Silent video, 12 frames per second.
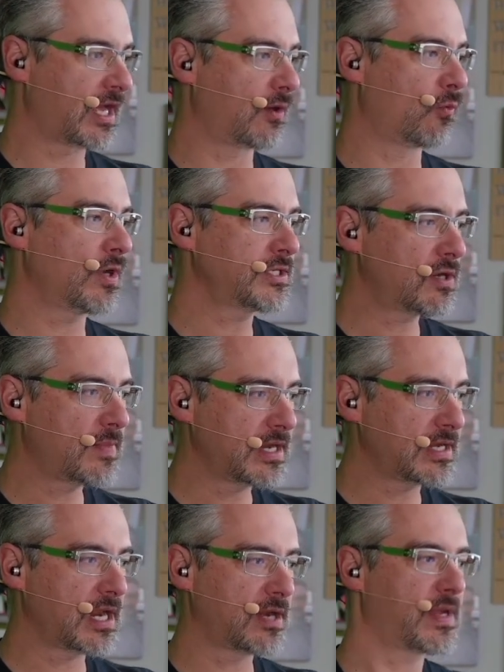a one
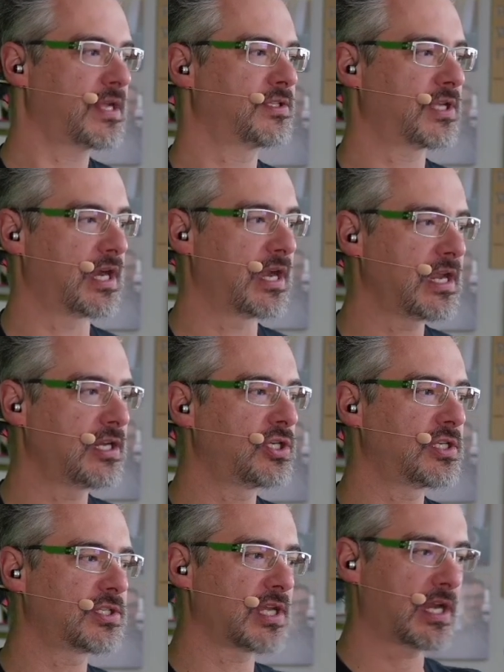terabyte database and an
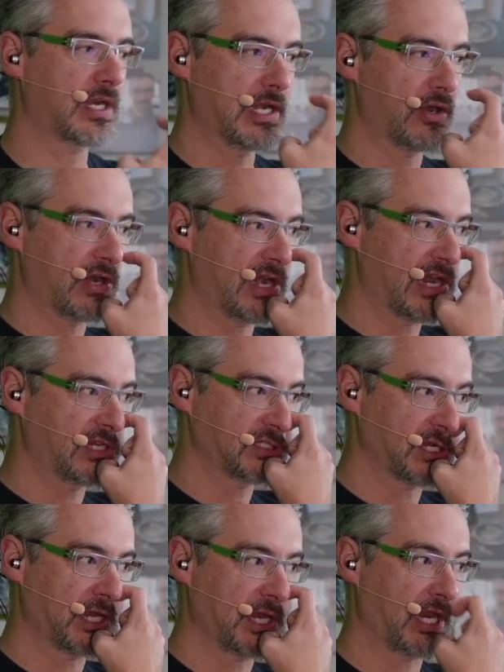AG secondary and async.